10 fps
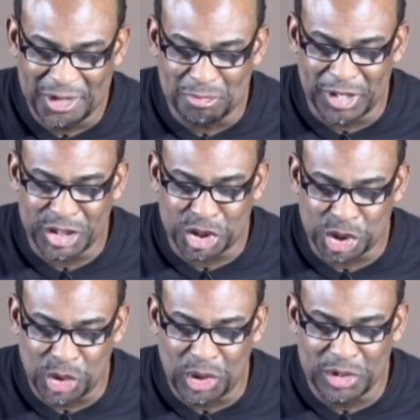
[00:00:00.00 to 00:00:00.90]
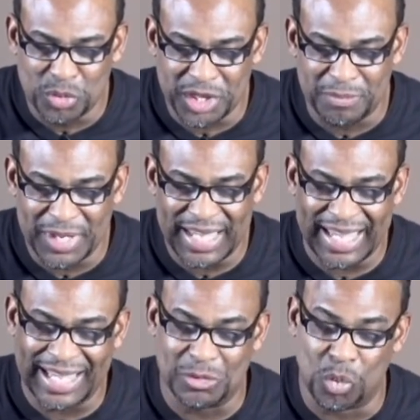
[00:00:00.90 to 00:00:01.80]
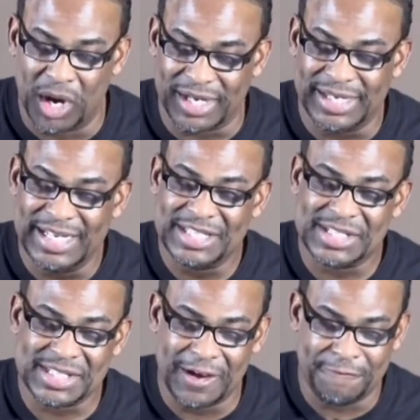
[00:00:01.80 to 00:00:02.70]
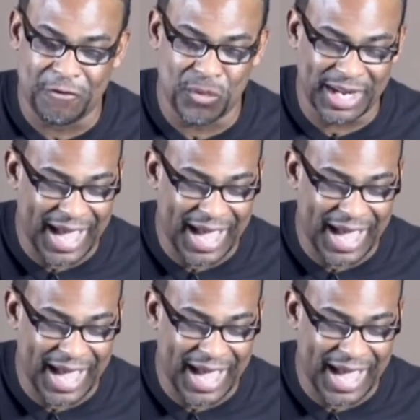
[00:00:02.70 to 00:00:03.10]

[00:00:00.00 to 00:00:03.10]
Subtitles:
But join with me in what? Suffering.